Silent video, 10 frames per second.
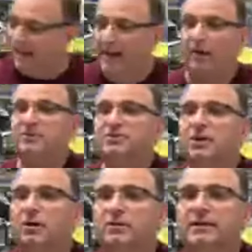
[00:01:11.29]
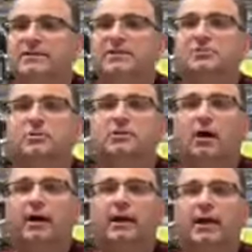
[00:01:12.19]
Hey, also, and since we're
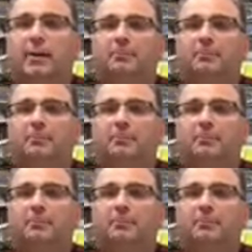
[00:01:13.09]
talking